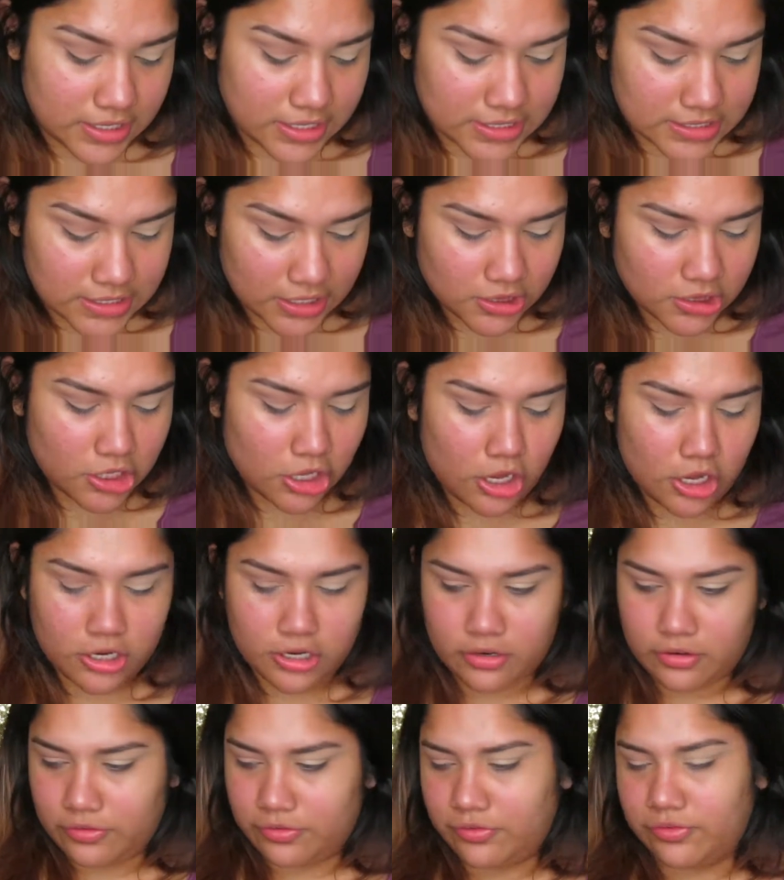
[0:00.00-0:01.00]
is a lot
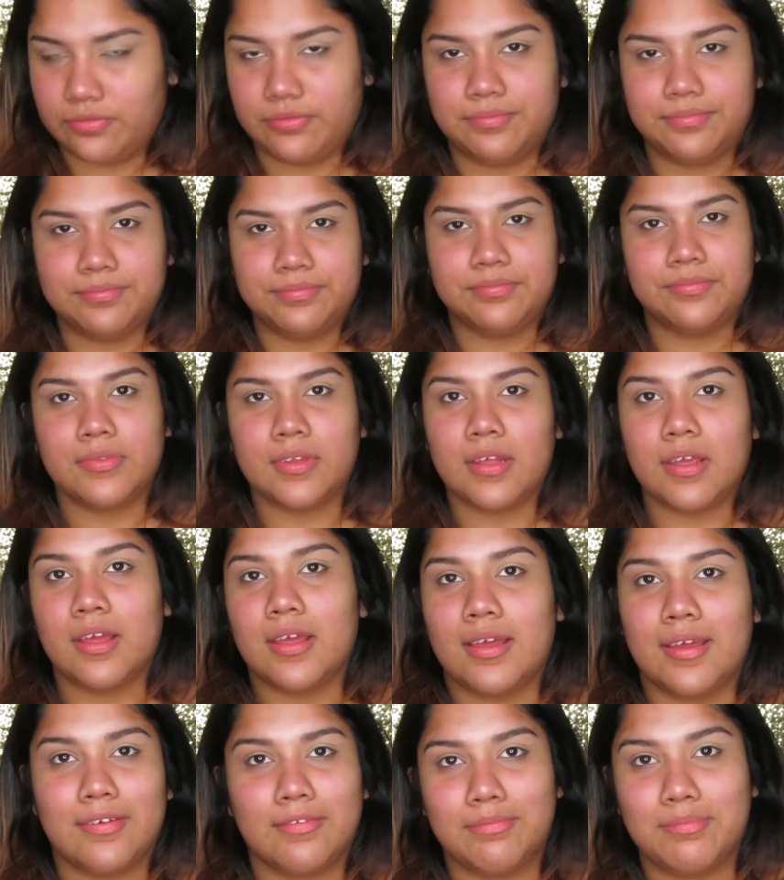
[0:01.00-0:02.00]
of
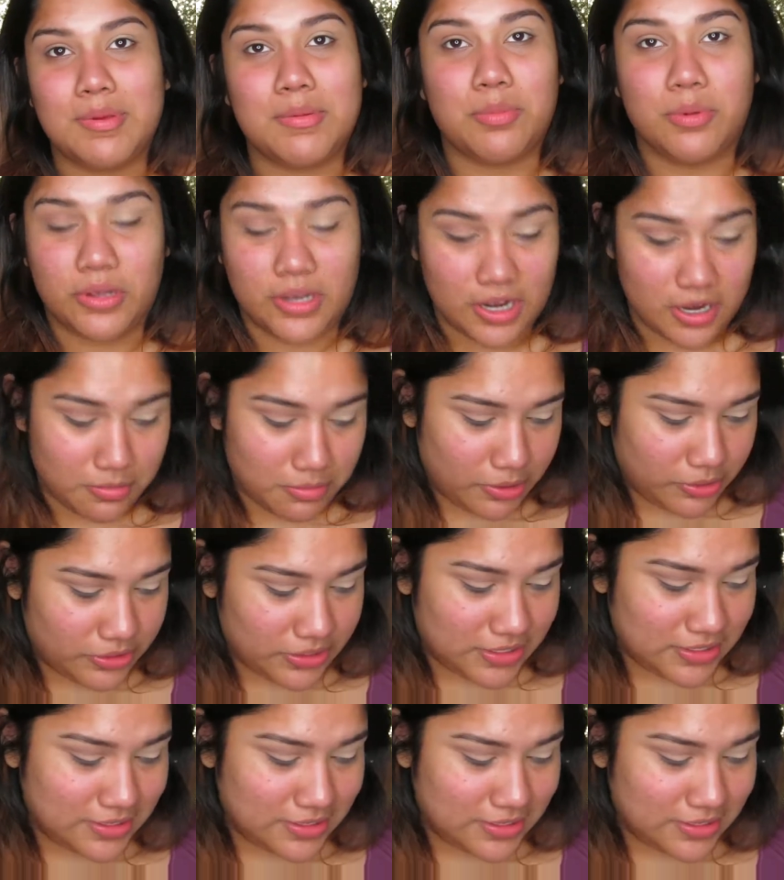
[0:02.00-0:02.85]
people care about